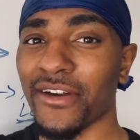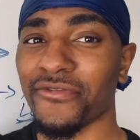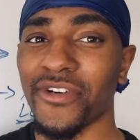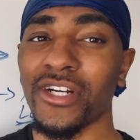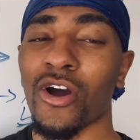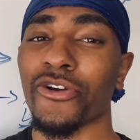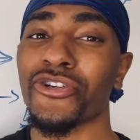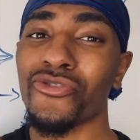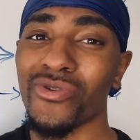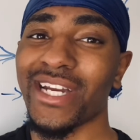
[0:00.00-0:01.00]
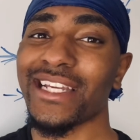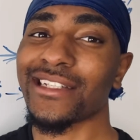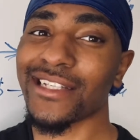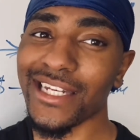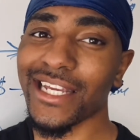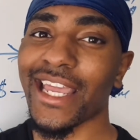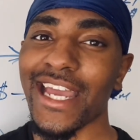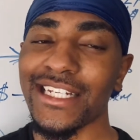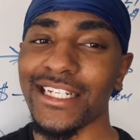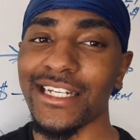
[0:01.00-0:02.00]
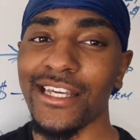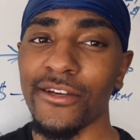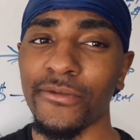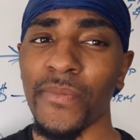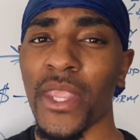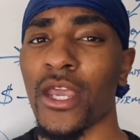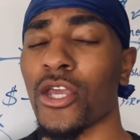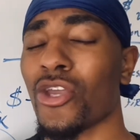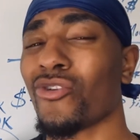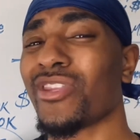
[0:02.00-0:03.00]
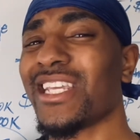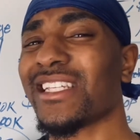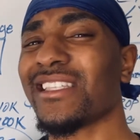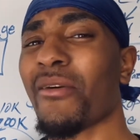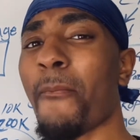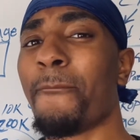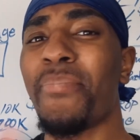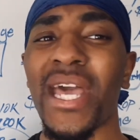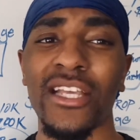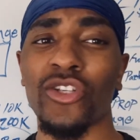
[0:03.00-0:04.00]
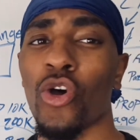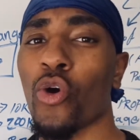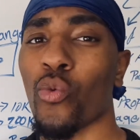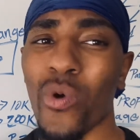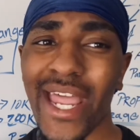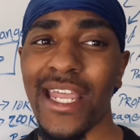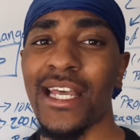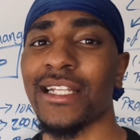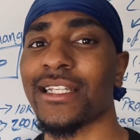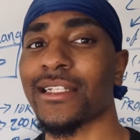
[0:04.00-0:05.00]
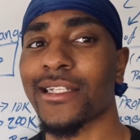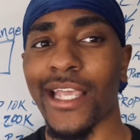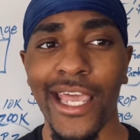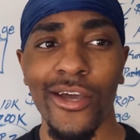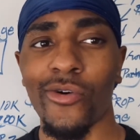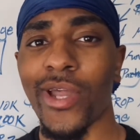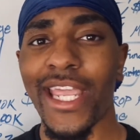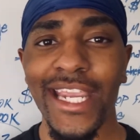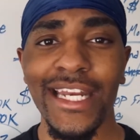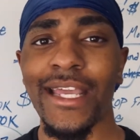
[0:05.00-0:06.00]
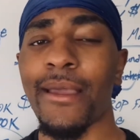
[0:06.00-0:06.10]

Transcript: fund or doing a syndication deal, this is the best way to scale any